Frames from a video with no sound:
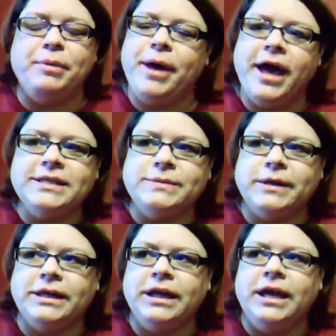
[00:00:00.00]
But my
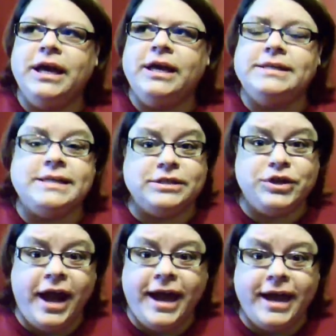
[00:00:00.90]
husband didn't
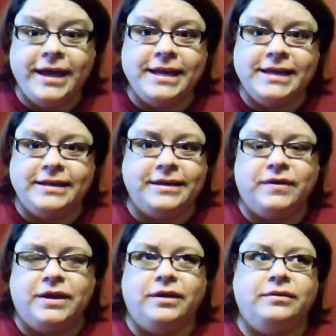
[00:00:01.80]
try it. He didn't
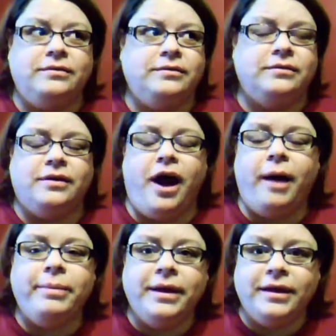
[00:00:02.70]
even
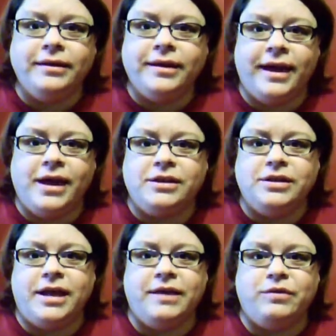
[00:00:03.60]
hop in
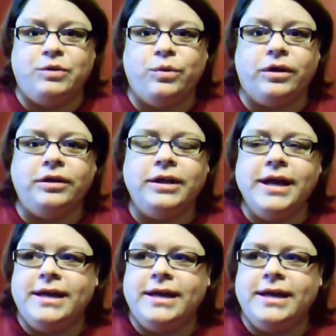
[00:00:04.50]
and give it a whirl.